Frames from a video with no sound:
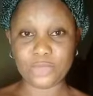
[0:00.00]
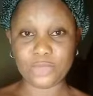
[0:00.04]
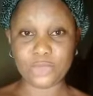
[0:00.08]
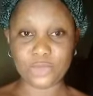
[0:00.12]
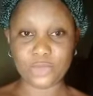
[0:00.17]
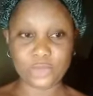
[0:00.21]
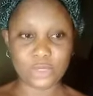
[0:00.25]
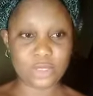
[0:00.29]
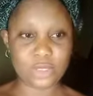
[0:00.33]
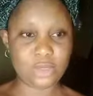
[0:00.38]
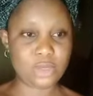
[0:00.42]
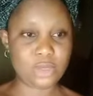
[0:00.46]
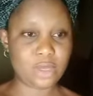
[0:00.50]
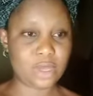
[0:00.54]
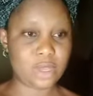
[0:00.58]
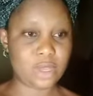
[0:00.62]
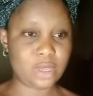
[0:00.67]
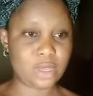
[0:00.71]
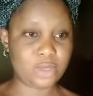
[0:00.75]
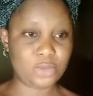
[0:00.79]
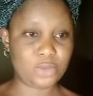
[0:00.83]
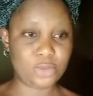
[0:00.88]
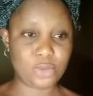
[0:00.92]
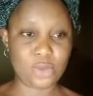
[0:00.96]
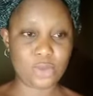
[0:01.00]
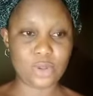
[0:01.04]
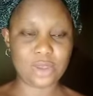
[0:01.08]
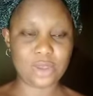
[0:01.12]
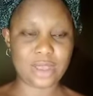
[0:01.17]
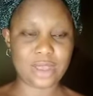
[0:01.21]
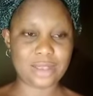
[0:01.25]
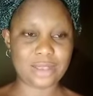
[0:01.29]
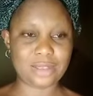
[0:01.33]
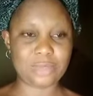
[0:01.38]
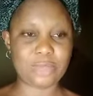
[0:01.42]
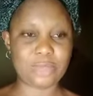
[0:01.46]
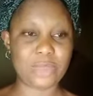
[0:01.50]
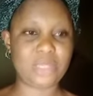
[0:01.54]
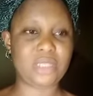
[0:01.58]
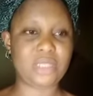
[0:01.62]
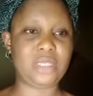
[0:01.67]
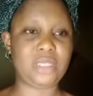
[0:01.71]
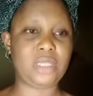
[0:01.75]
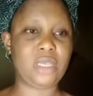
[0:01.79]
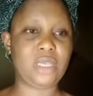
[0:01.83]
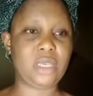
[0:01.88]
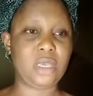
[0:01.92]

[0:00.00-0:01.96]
the good luck aspect.